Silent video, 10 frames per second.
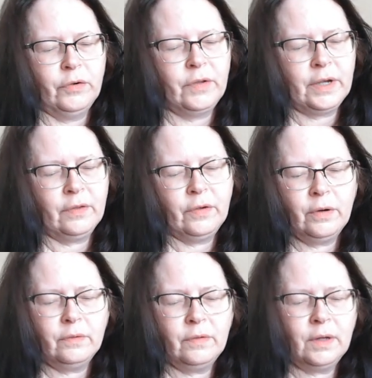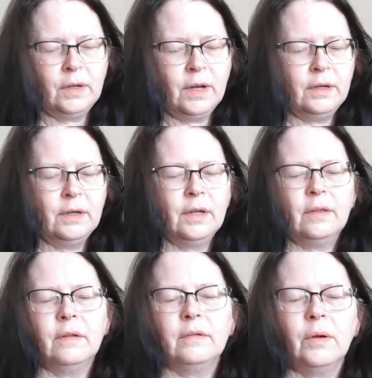For a second there, I was thinking I didn't
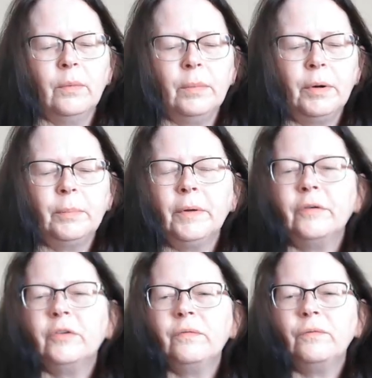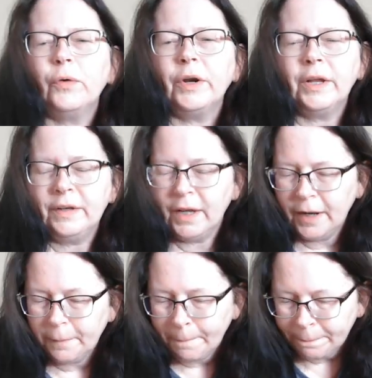get this at Walmart, but
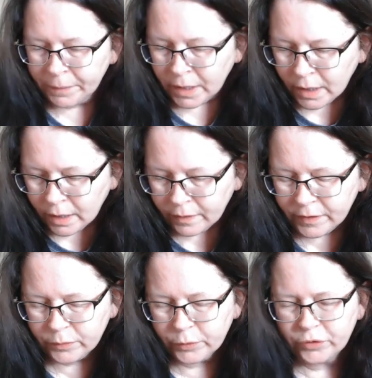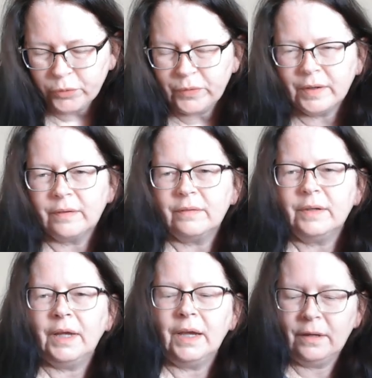498. These are
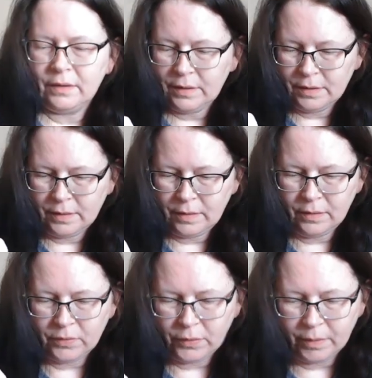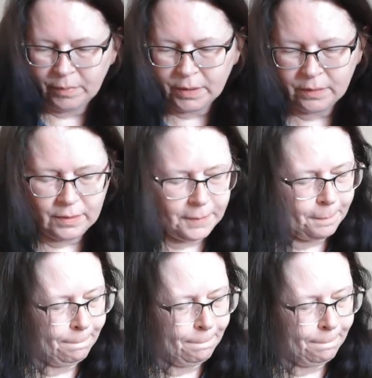268, these ornaments.